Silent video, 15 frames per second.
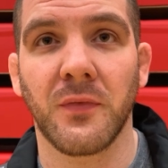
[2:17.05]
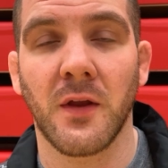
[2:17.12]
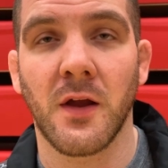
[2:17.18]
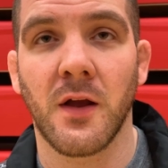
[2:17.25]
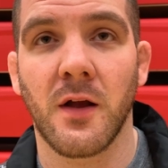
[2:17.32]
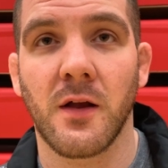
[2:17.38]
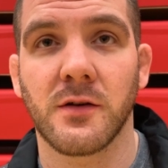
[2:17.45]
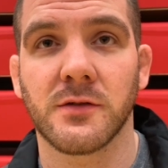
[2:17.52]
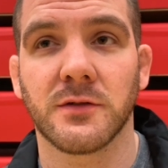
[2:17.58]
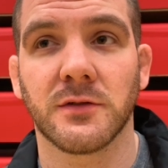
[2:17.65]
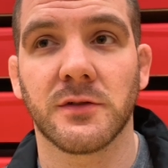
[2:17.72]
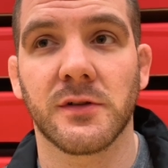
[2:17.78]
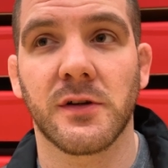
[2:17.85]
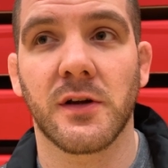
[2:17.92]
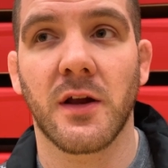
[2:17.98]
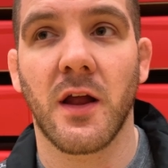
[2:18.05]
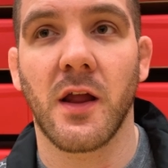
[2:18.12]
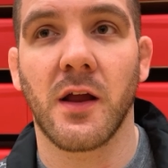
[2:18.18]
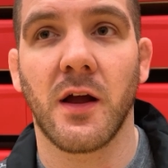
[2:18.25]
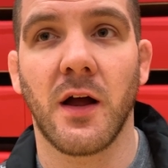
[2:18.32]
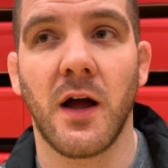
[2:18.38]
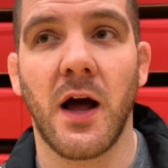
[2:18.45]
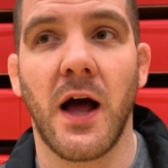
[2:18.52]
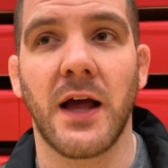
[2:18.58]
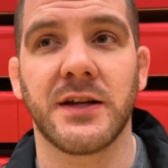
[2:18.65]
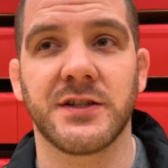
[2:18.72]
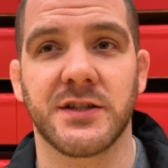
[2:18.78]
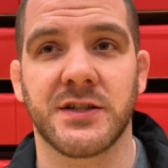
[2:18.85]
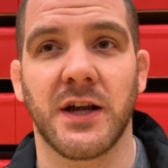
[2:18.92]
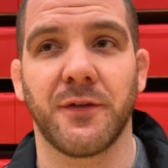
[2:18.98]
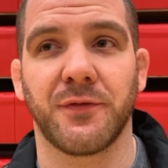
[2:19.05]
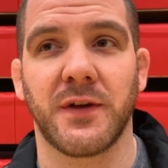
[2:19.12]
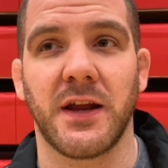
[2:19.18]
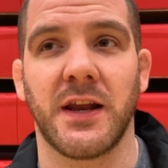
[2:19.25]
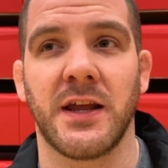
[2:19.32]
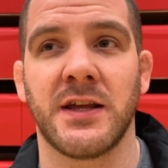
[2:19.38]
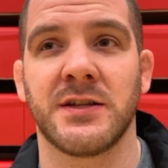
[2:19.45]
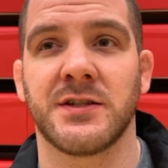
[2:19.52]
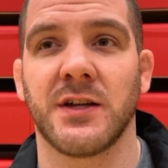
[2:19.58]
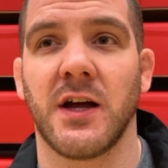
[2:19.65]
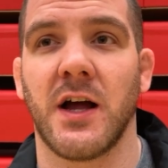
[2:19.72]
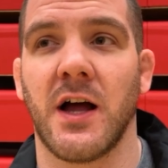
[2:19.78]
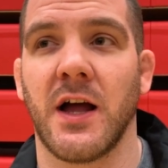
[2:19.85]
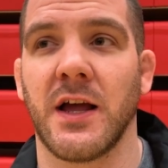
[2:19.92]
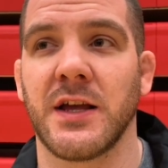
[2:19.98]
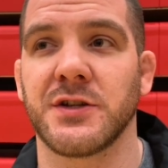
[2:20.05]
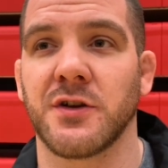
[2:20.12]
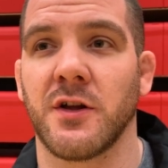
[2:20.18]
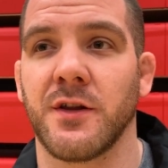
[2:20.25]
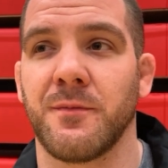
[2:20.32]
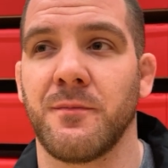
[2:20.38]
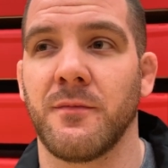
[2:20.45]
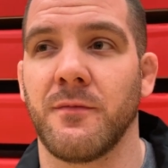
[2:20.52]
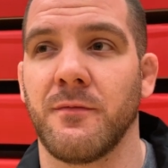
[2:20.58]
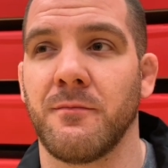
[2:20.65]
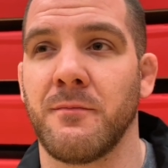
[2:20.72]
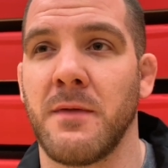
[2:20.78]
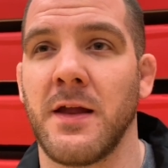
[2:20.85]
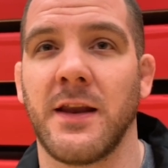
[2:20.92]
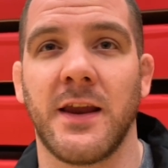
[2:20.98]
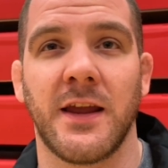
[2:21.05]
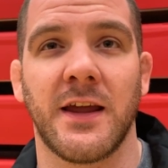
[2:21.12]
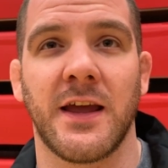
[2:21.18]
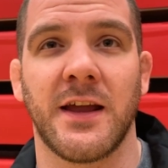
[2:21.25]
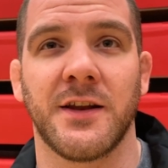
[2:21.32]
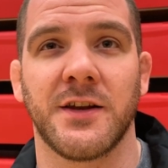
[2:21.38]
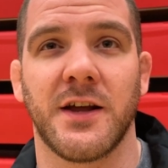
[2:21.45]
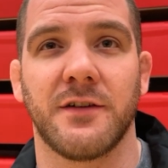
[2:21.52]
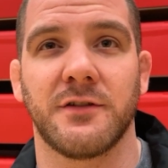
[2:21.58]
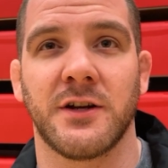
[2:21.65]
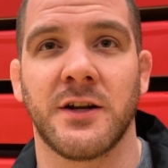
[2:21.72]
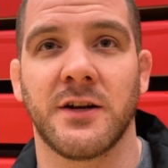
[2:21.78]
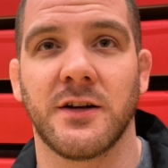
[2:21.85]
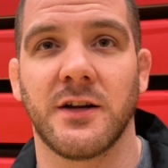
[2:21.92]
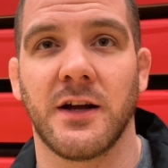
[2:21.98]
What's that say about him and his toughness? Uh, he's a tough kid. He's uh, he's on the mending end of it.